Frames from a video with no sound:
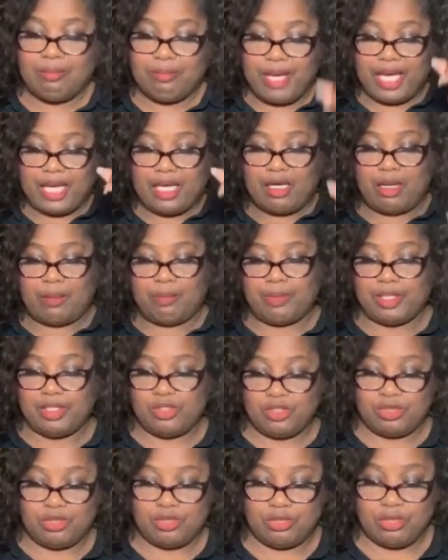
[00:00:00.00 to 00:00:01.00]
Jump back
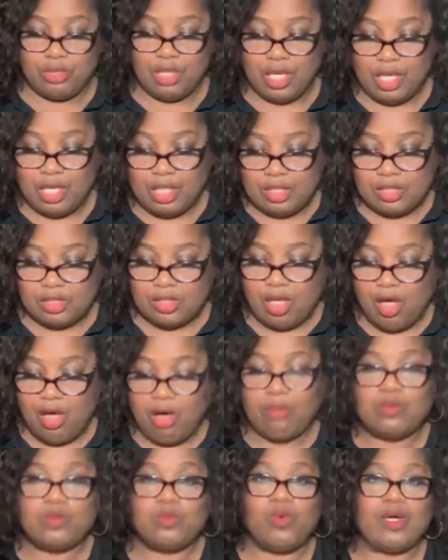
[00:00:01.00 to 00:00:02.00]
up into
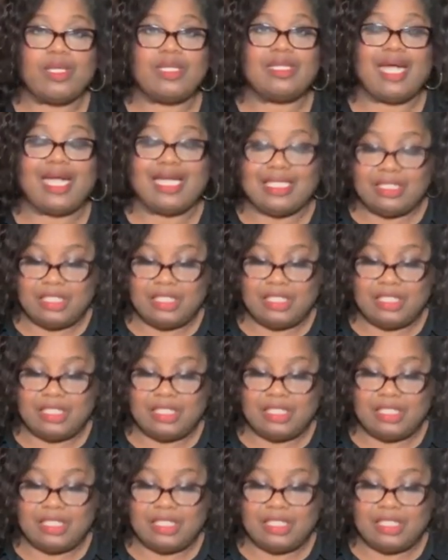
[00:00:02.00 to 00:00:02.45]
Psalms one